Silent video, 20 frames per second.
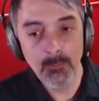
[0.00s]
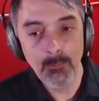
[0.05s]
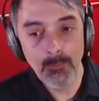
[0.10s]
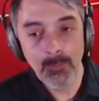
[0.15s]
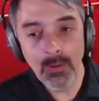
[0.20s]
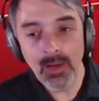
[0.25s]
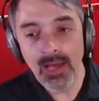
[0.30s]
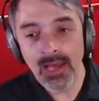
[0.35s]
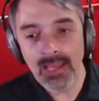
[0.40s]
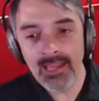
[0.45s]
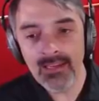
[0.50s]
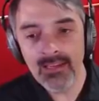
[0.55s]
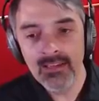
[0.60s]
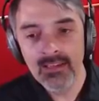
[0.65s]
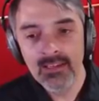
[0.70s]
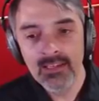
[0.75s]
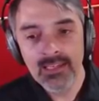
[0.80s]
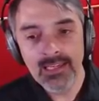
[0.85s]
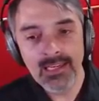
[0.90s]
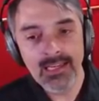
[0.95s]
but
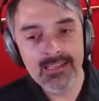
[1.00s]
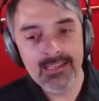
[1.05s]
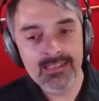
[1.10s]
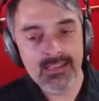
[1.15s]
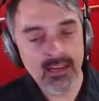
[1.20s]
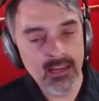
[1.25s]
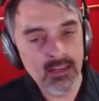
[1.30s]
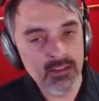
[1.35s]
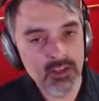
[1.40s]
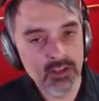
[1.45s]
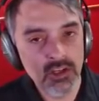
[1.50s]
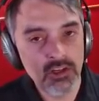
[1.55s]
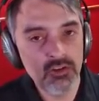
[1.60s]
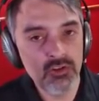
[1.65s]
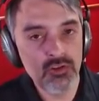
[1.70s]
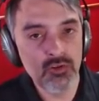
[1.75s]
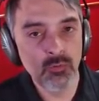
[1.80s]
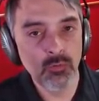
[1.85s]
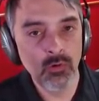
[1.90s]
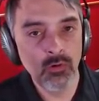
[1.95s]
it's
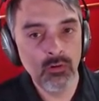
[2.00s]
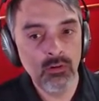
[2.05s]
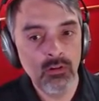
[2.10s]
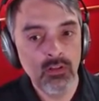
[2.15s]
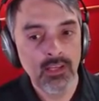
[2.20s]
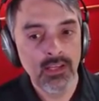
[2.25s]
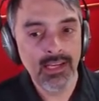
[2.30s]
unusual,